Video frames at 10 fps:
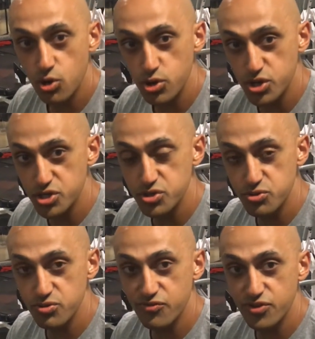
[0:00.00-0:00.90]
or you could
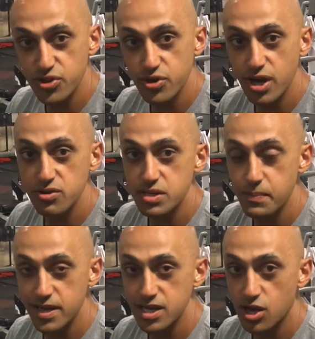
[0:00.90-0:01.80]
do it further out,
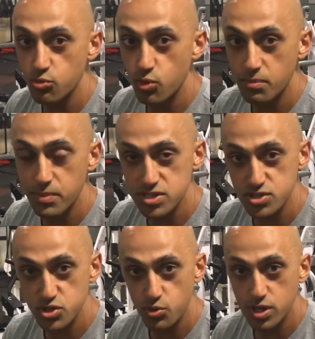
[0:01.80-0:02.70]
depending on what
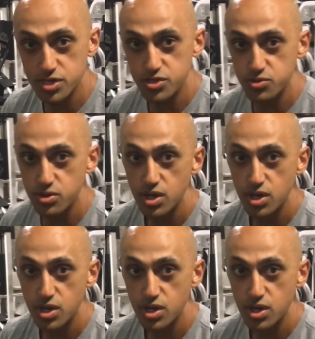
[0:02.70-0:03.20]
muscle you want to do.